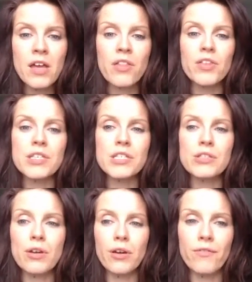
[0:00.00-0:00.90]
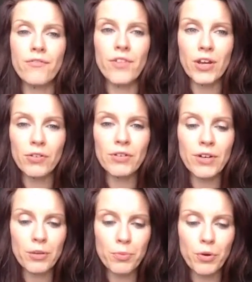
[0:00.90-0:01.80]
This is the very, very
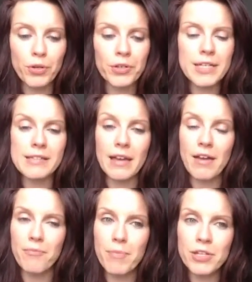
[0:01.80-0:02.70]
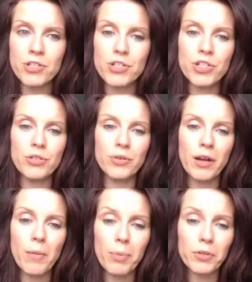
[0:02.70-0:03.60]
important, as I have mentioned to you a
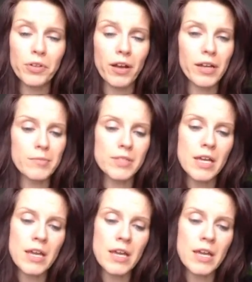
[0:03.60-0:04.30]
couple times.